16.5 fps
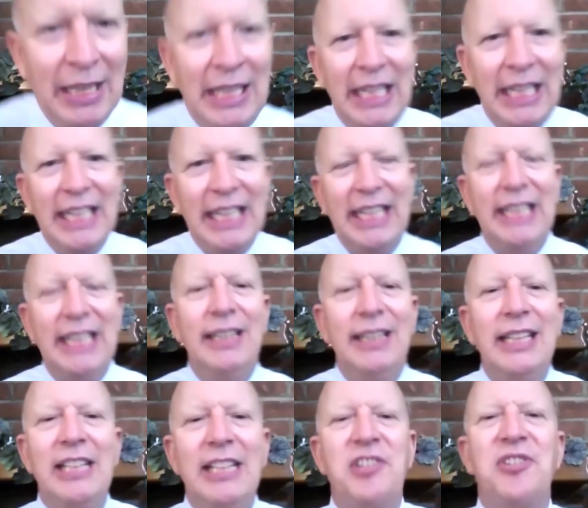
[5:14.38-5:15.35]
in the
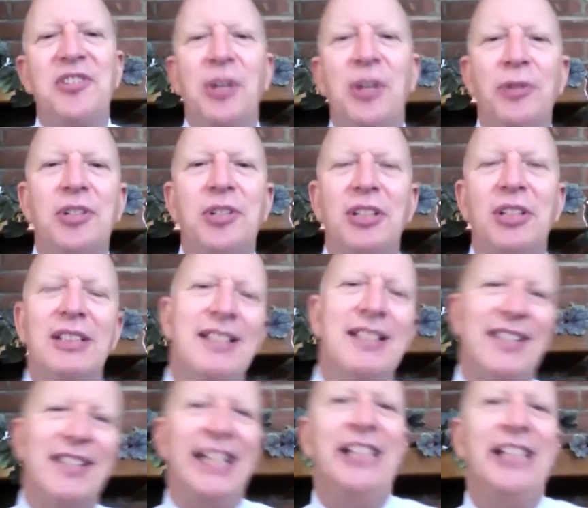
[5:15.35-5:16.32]

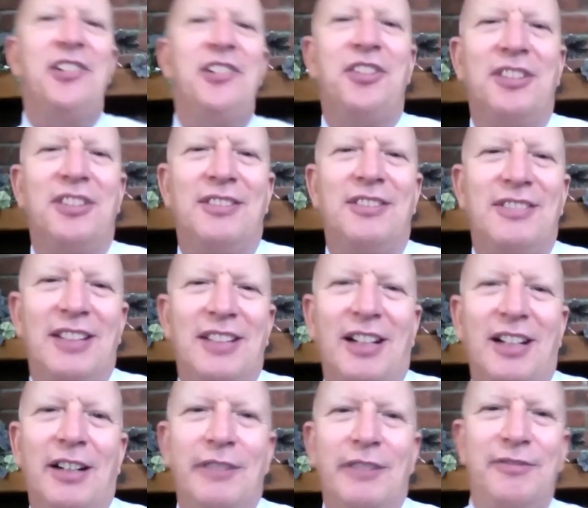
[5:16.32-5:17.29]
socialization
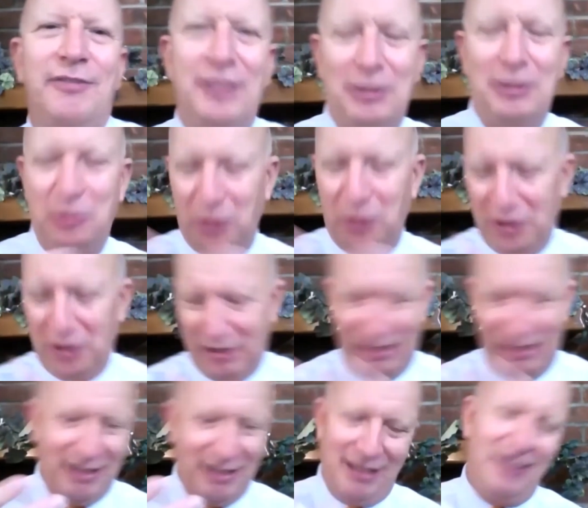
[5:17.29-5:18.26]
of
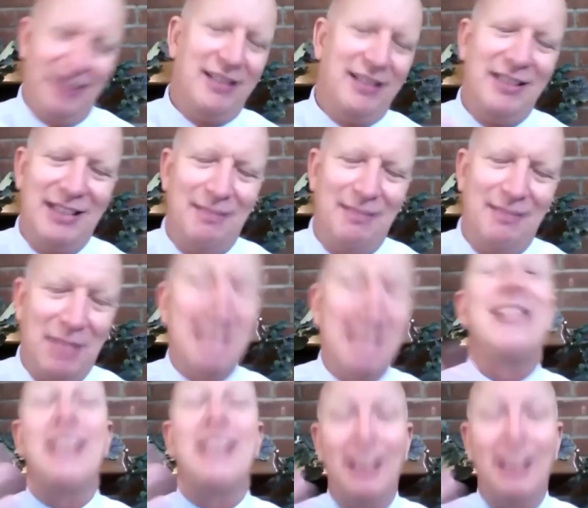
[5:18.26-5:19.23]

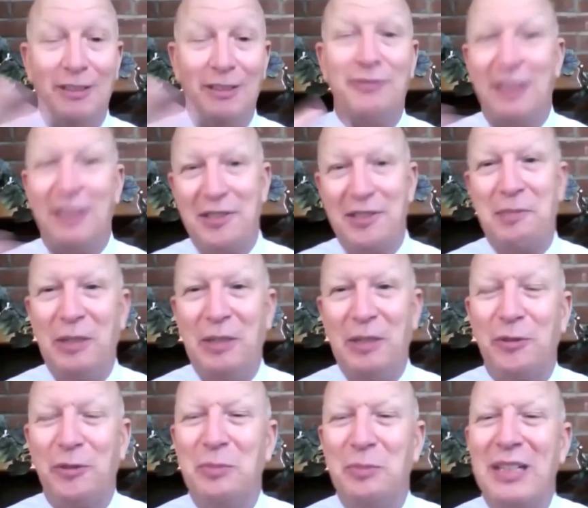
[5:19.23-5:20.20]
myself, I'll speak for
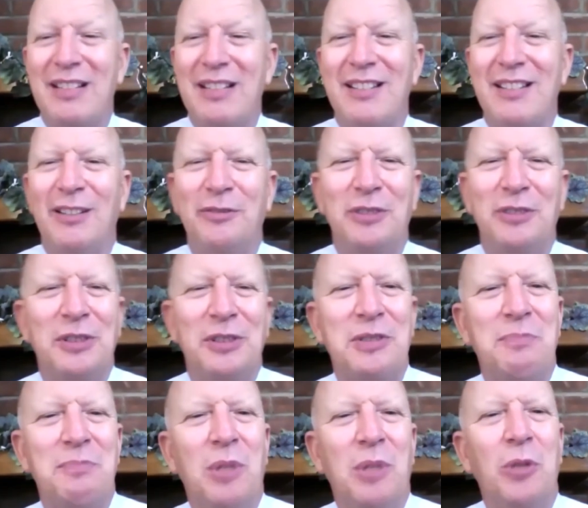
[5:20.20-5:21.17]
myself in this
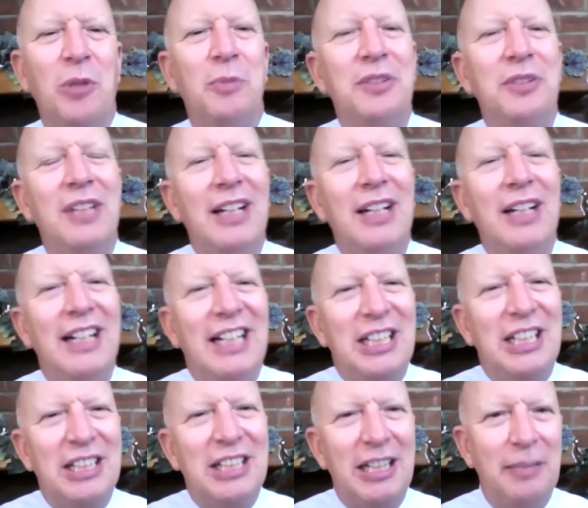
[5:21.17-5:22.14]
moment,
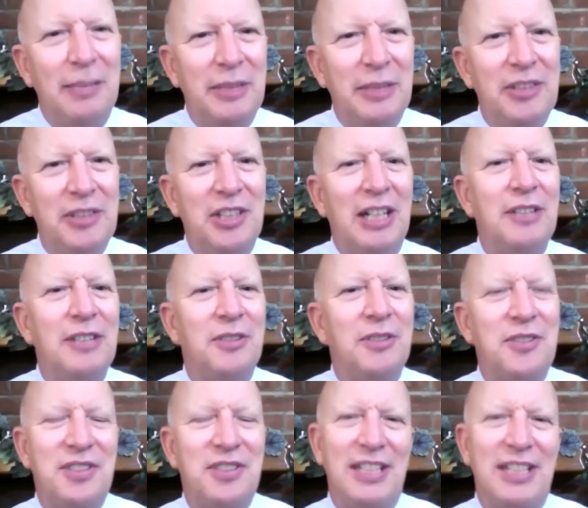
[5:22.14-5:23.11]
coming to
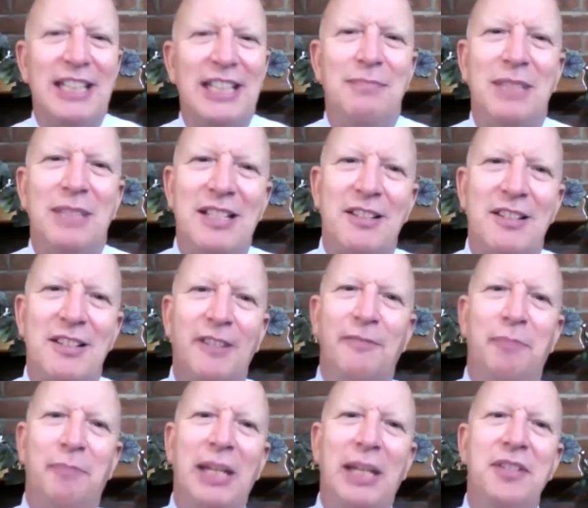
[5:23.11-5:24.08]
understand myself
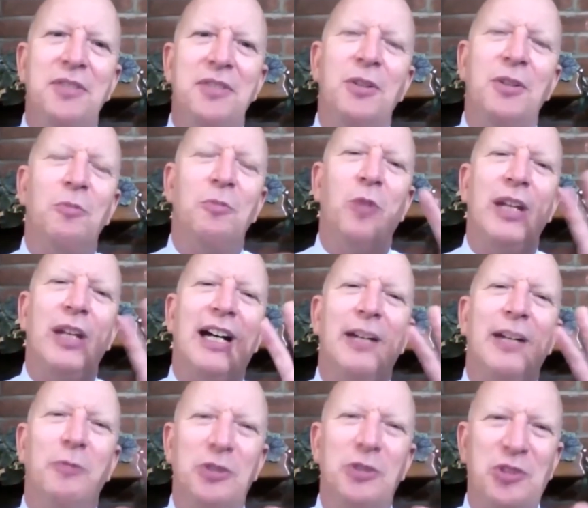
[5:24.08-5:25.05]
based on what I
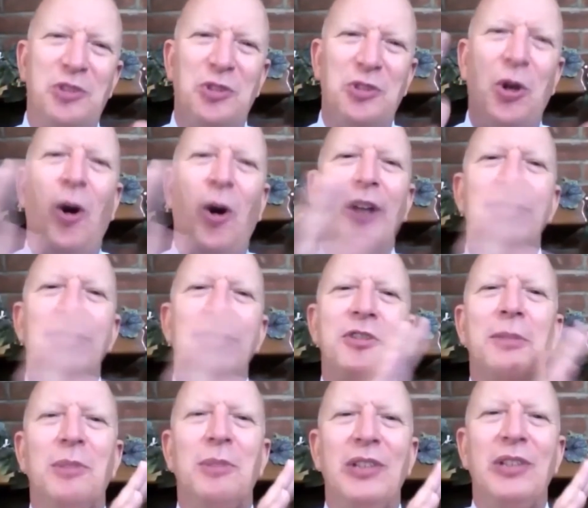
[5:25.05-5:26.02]
was taught to
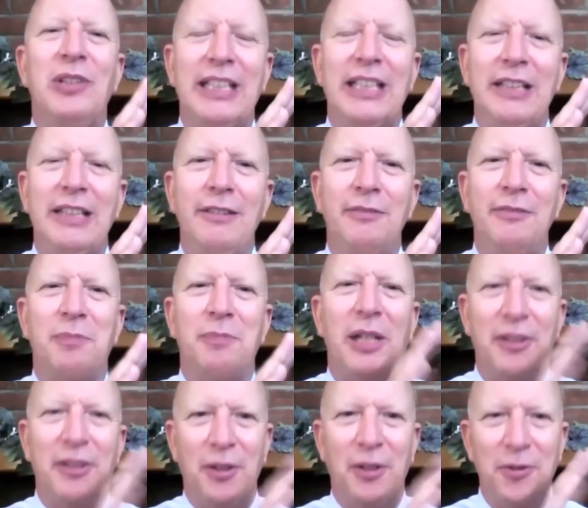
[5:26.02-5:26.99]
believe by
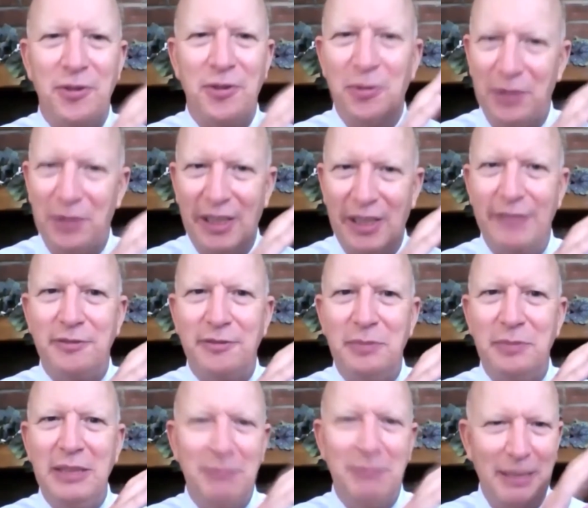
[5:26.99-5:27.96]
those who loved me,
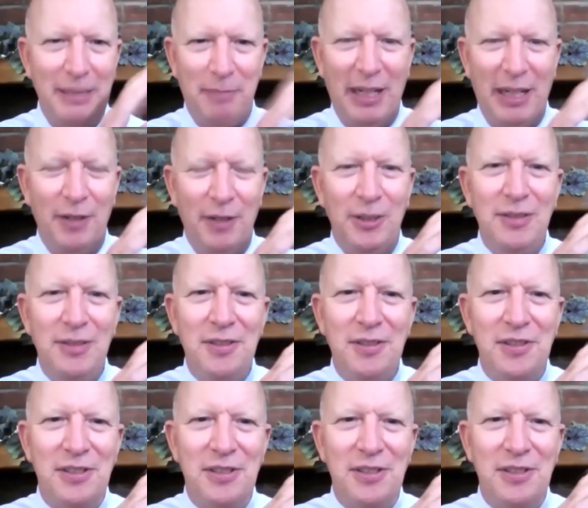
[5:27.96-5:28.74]
my parents,